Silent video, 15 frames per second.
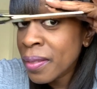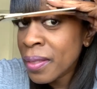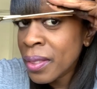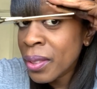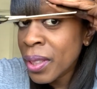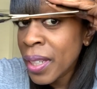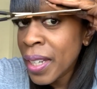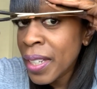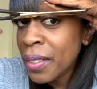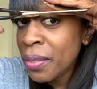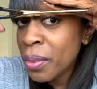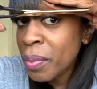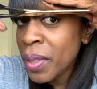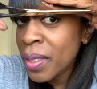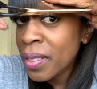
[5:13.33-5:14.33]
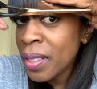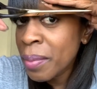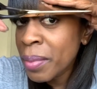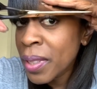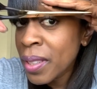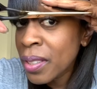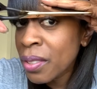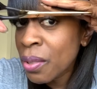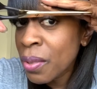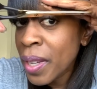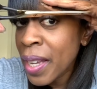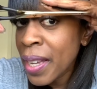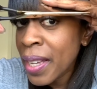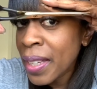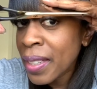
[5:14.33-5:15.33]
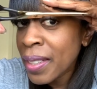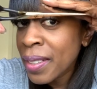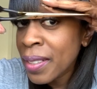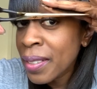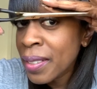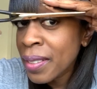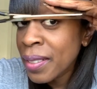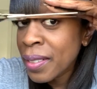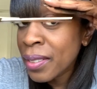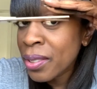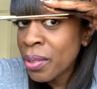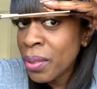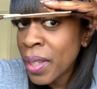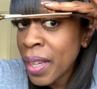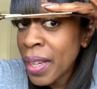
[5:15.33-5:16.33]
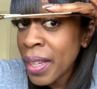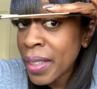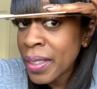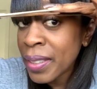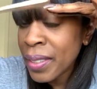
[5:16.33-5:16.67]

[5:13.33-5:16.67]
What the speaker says: Okay, if you missed something, it's okay. It's okay.